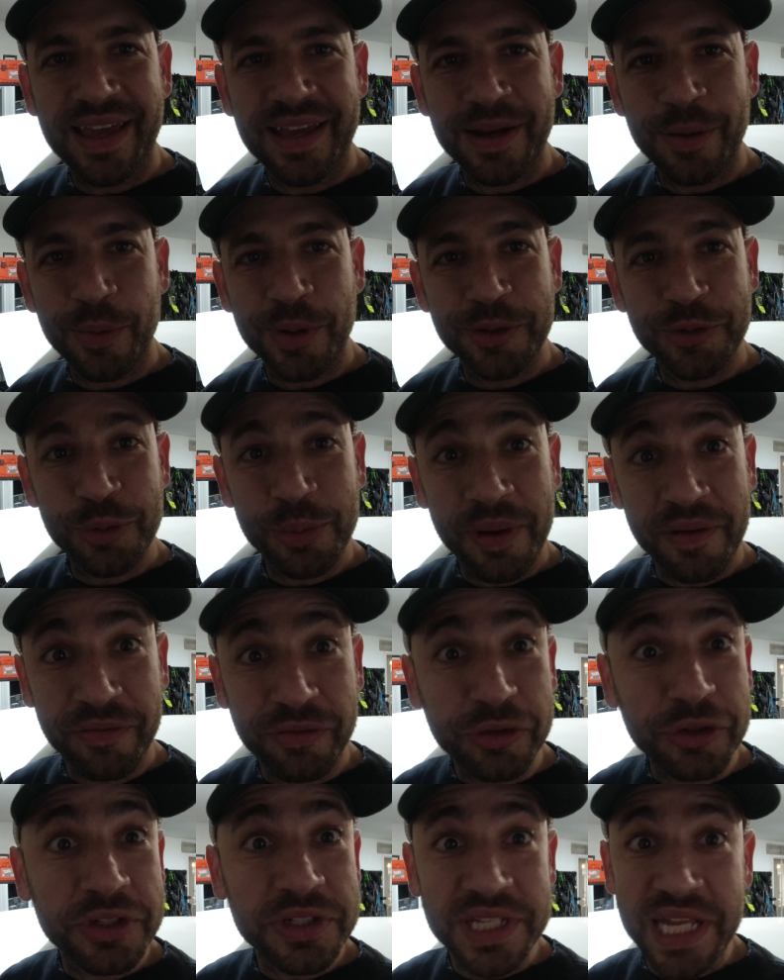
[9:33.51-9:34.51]
and I wanna do my
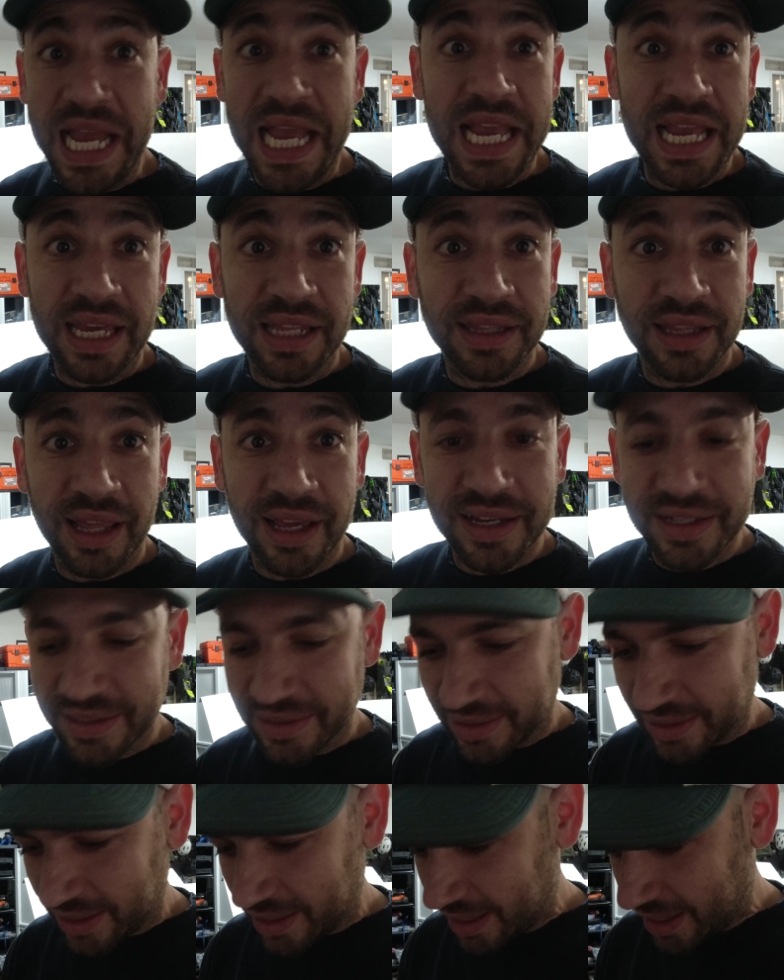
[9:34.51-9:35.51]
first AN
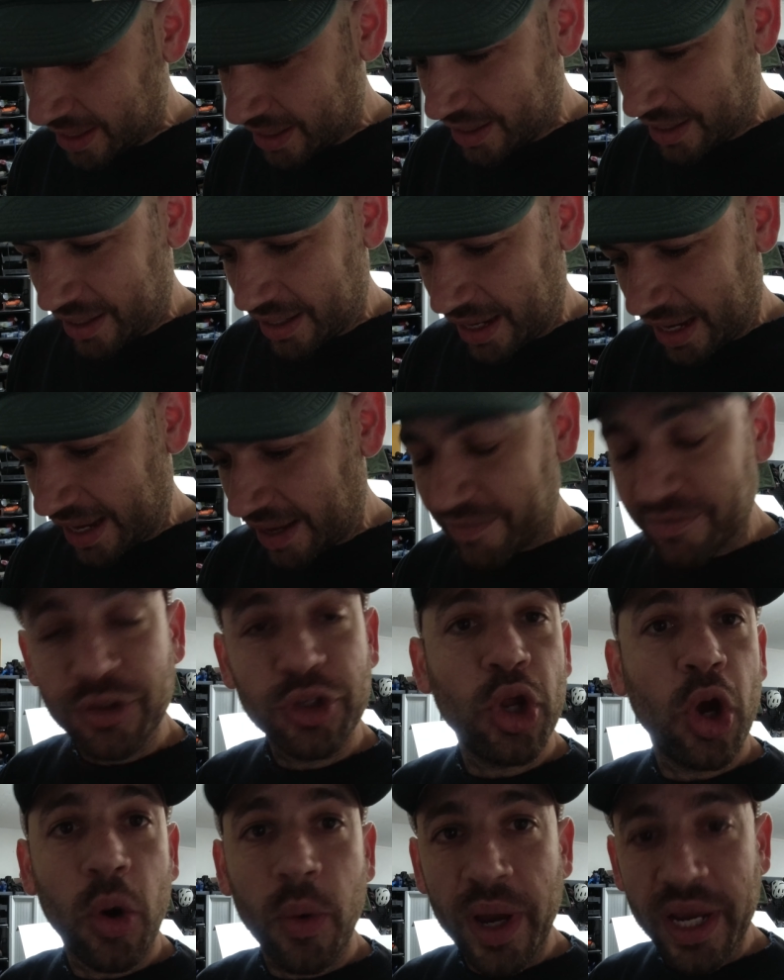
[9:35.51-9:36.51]
lines. I
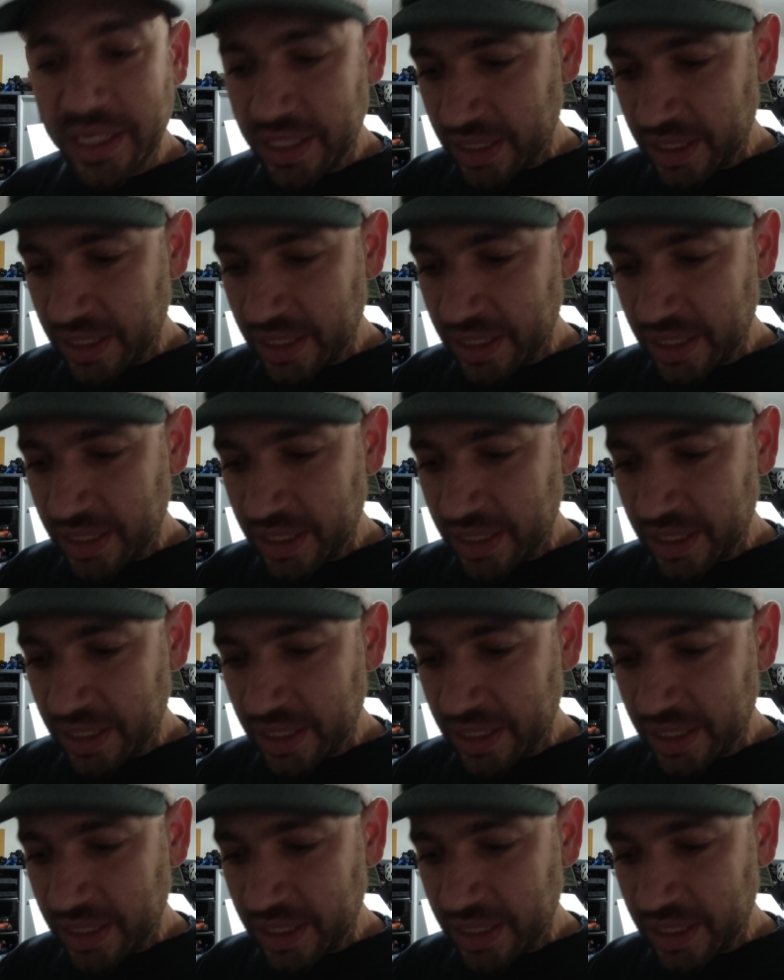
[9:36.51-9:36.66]
have no